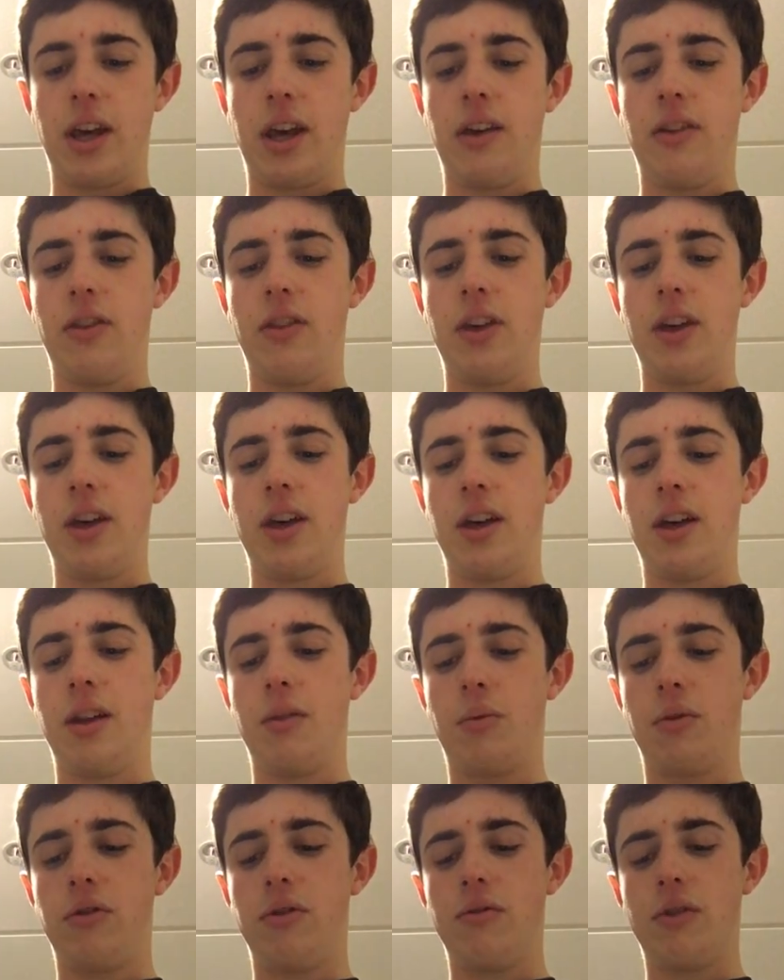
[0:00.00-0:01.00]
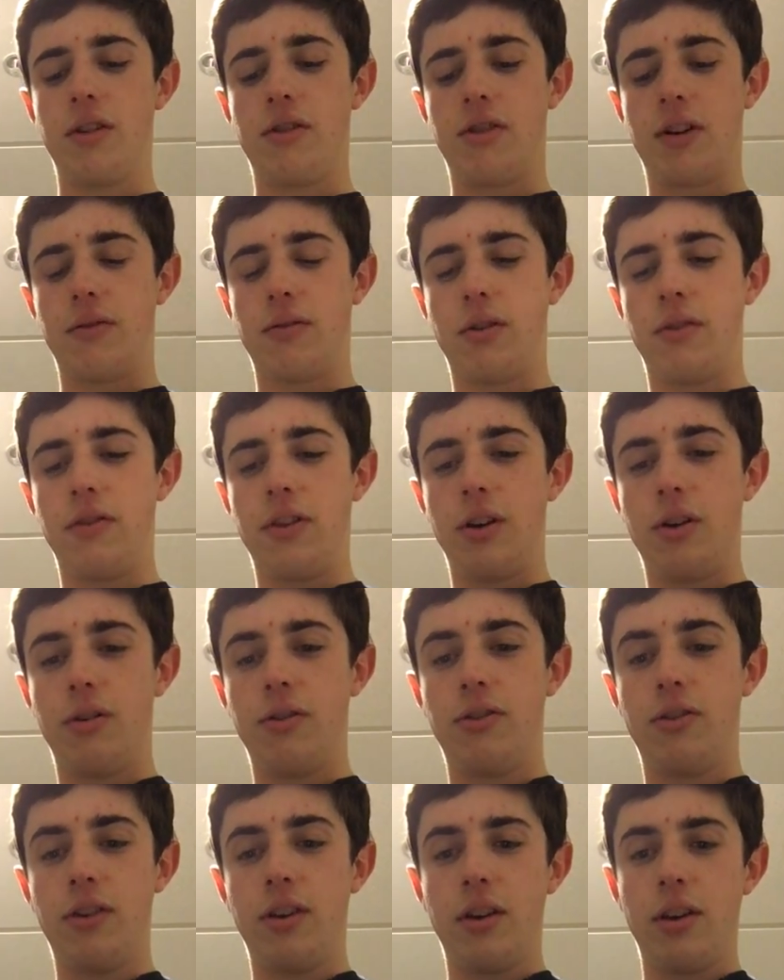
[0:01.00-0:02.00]
And then once you've done several of
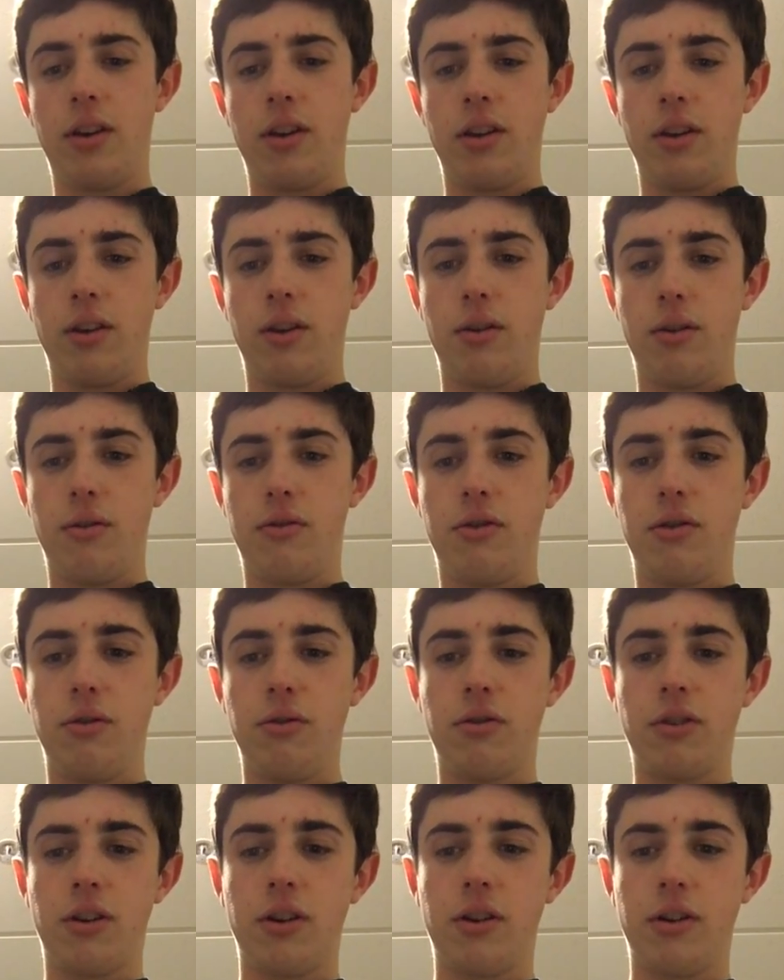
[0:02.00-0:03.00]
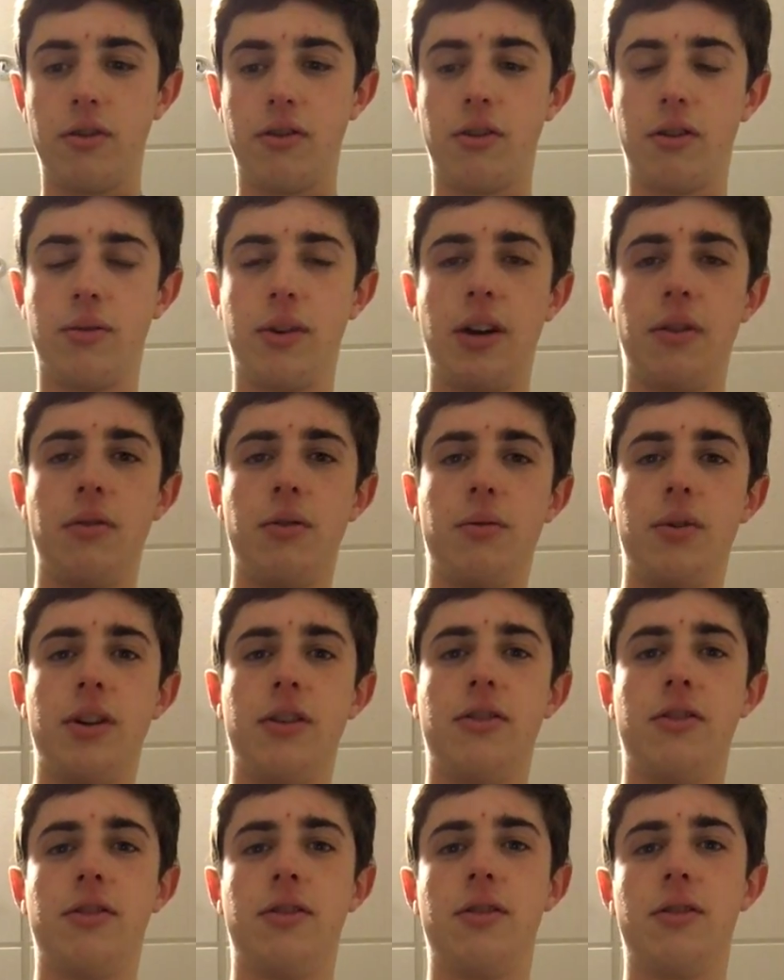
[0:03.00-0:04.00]
those, you do 2 turns around the
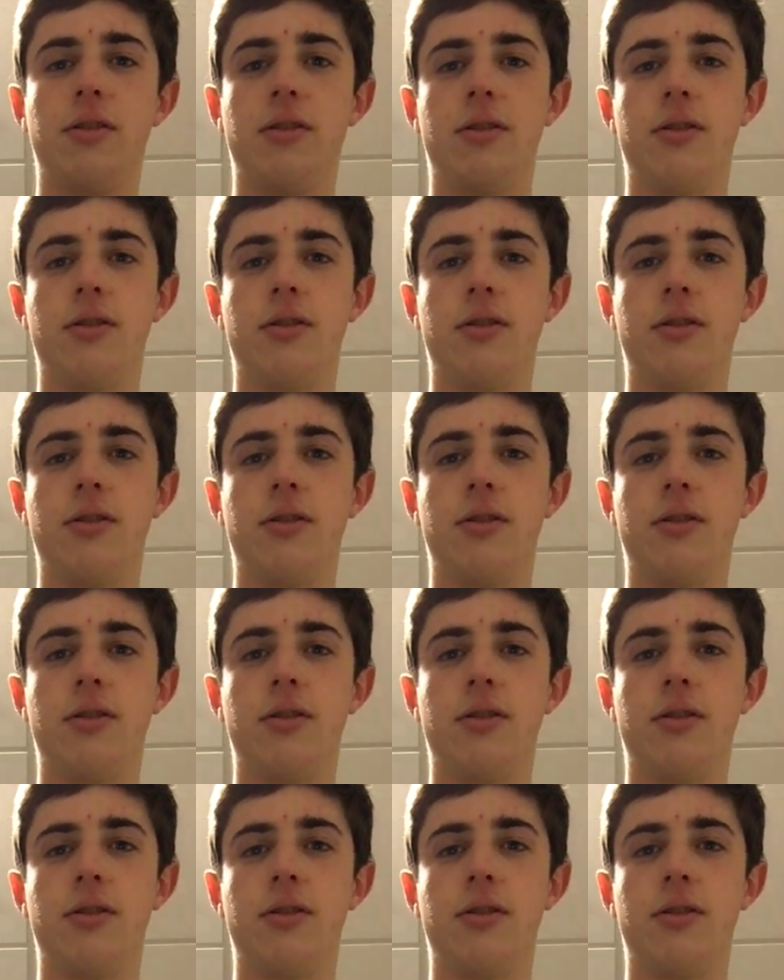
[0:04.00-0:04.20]
wrist,